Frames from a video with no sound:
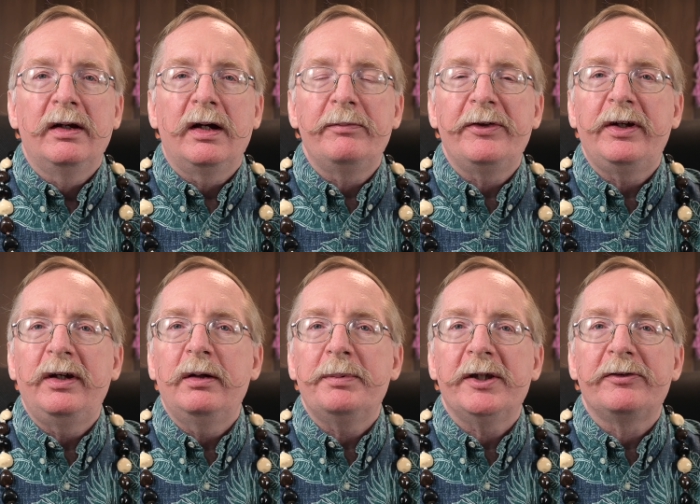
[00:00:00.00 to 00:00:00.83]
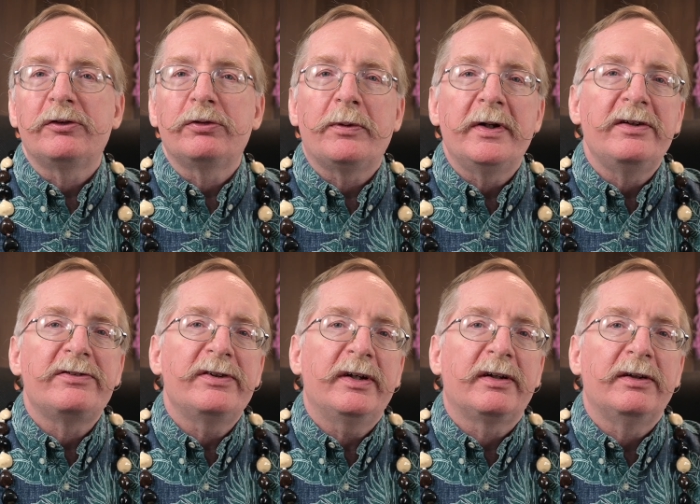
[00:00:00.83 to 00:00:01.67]
I'm thinking about the
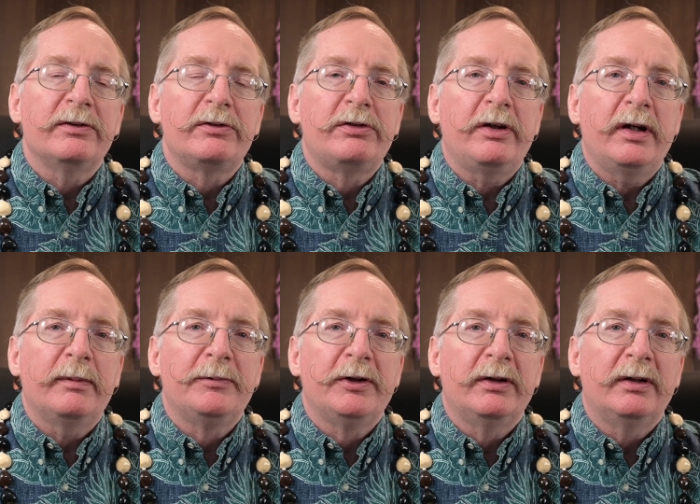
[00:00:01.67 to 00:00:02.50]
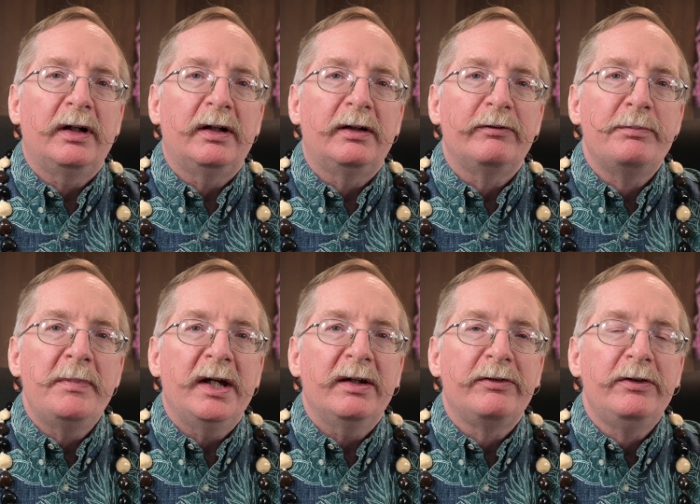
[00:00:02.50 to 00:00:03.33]
22nd chapter of
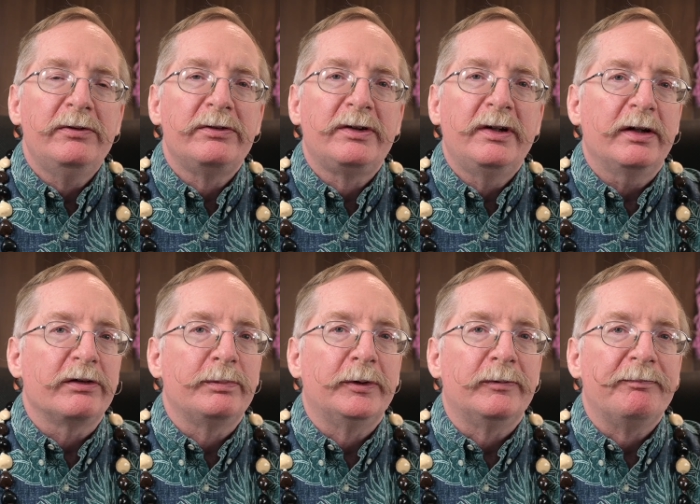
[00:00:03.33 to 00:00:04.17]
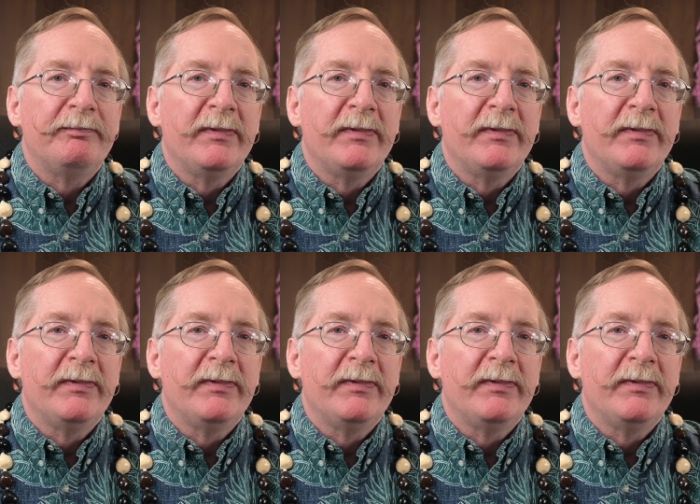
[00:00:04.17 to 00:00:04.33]
Matthew's Gospel,